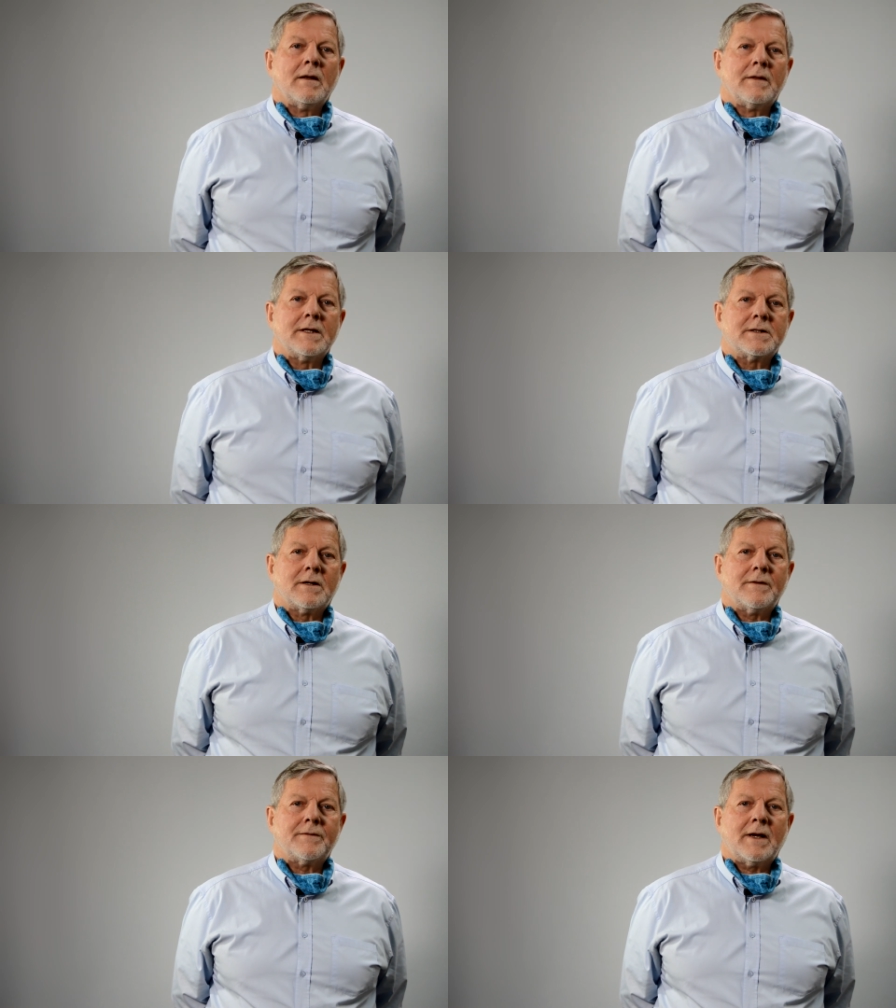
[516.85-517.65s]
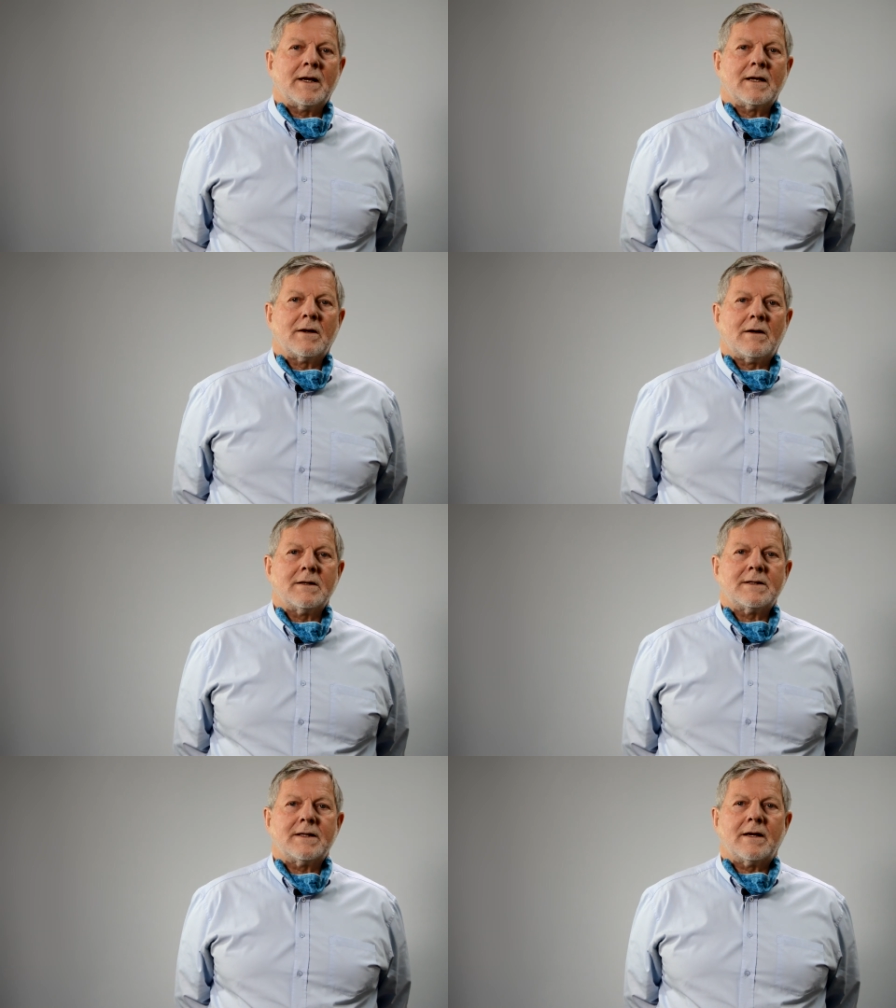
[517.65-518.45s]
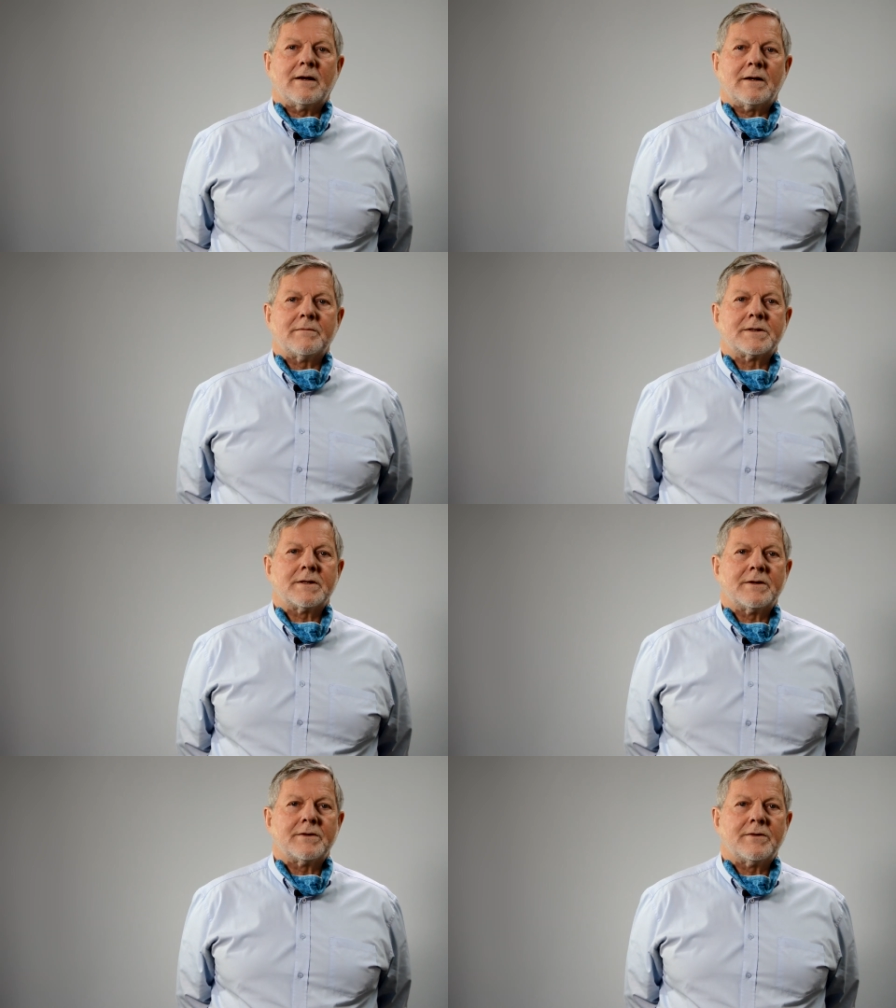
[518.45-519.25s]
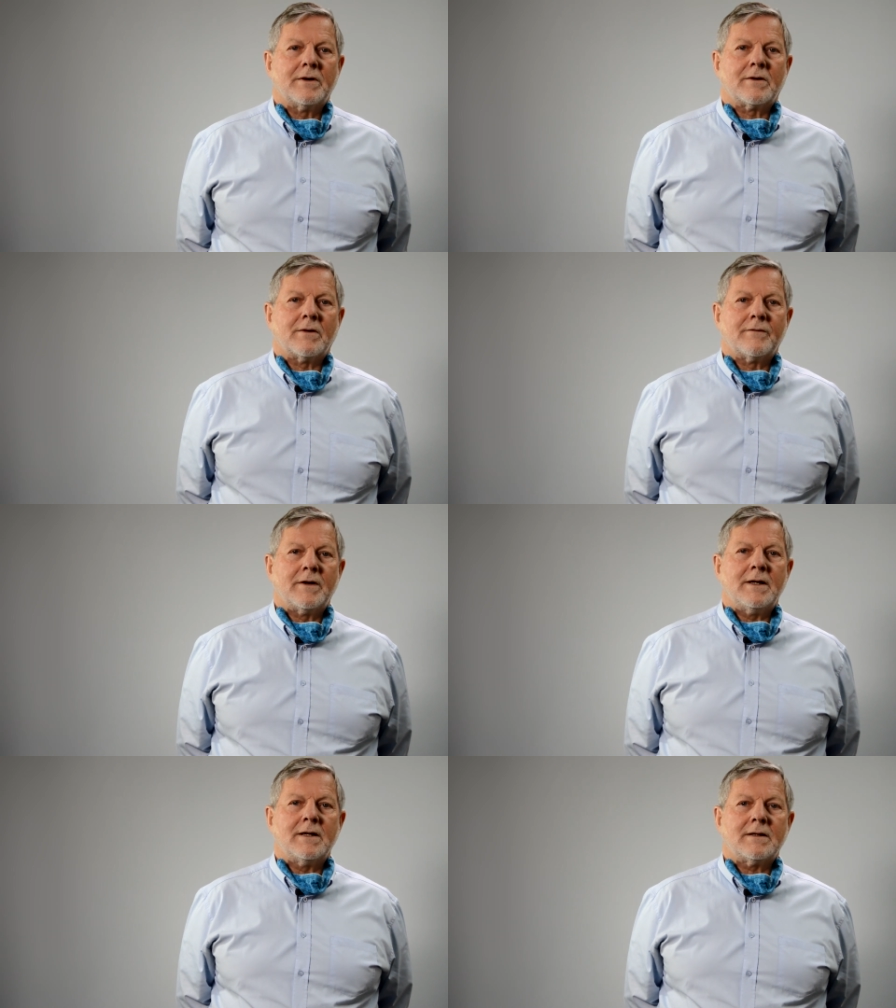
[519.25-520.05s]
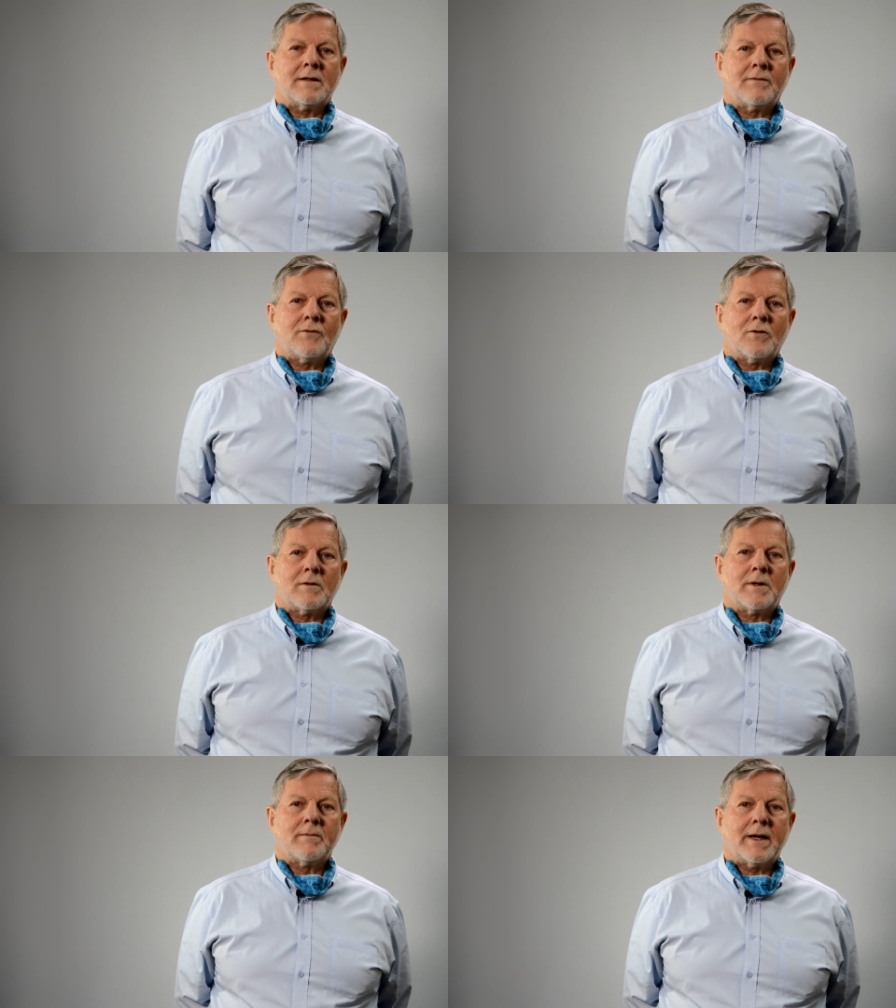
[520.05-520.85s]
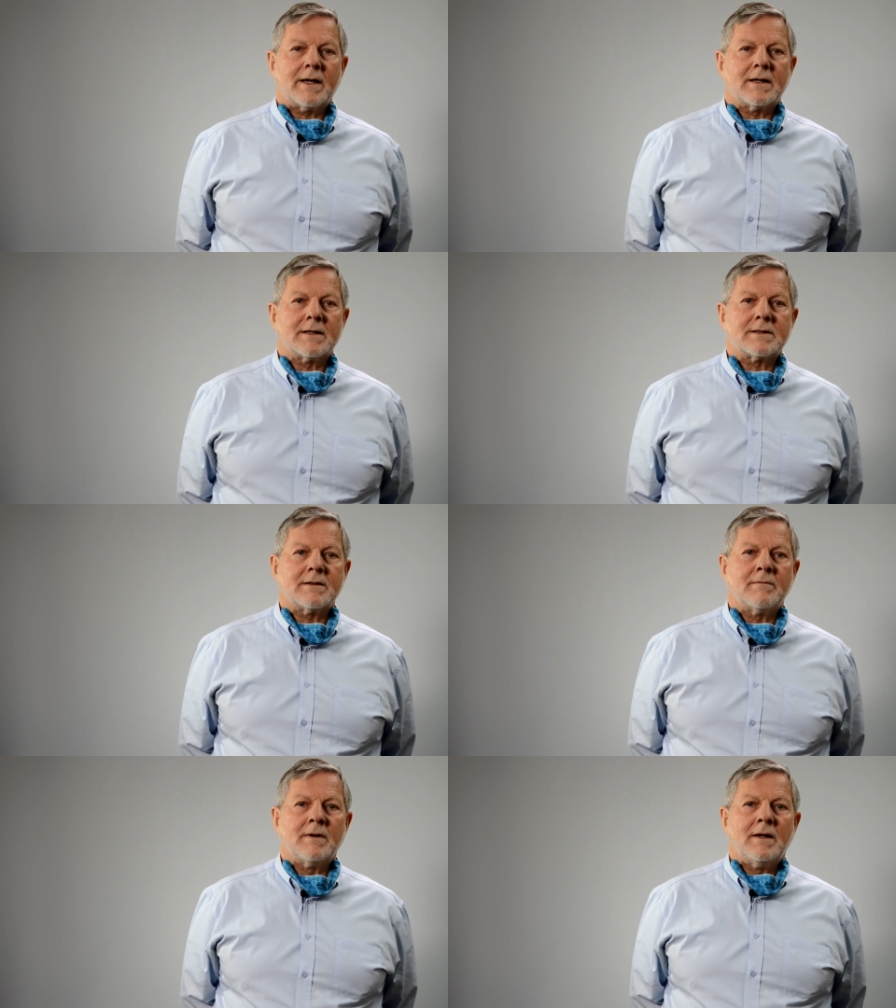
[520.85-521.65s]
their staff can enhance their homes through a convenient and affordable mechanism